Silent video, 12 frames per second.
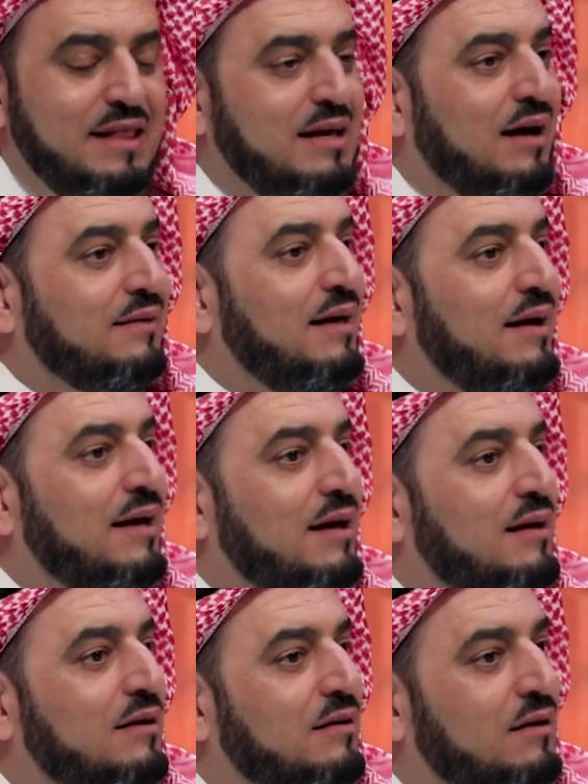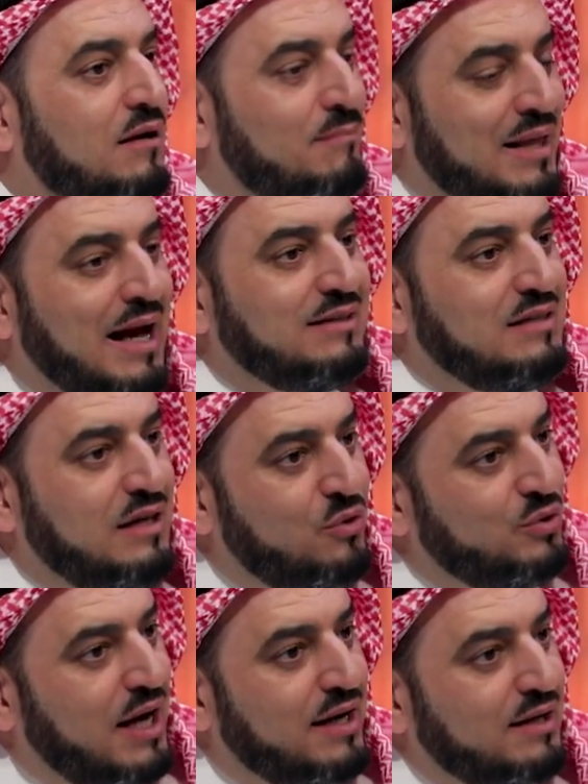These issues have indeed prevented the
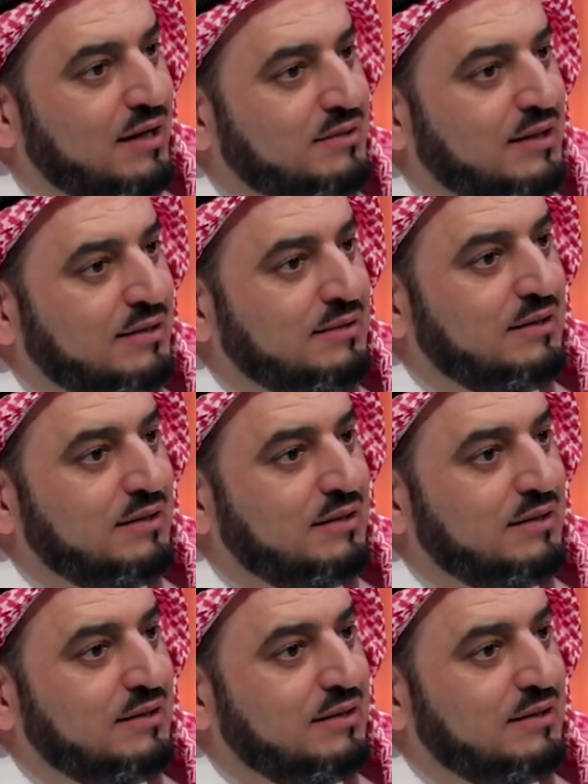Jews from